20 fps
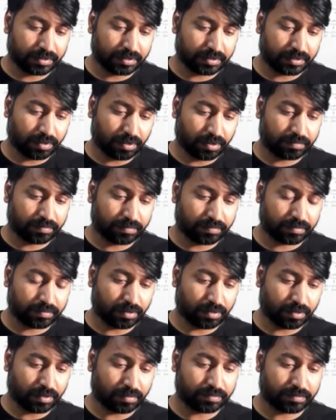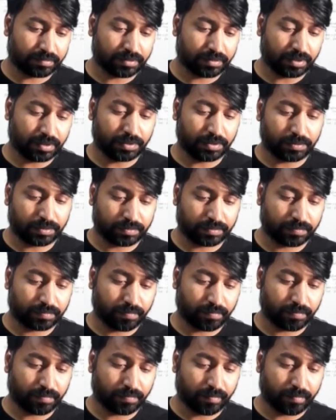of solute
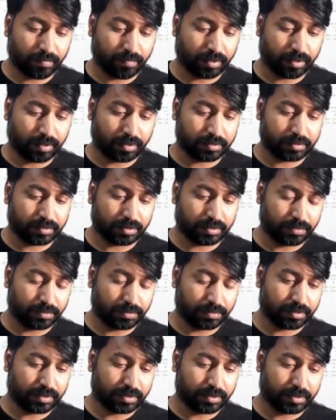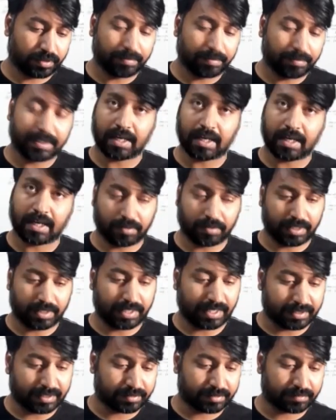can be calculated
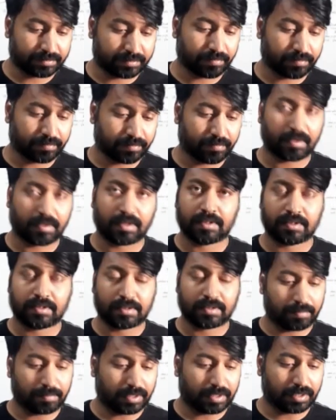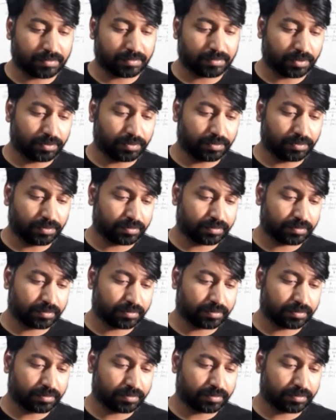like this: the mass of the solute,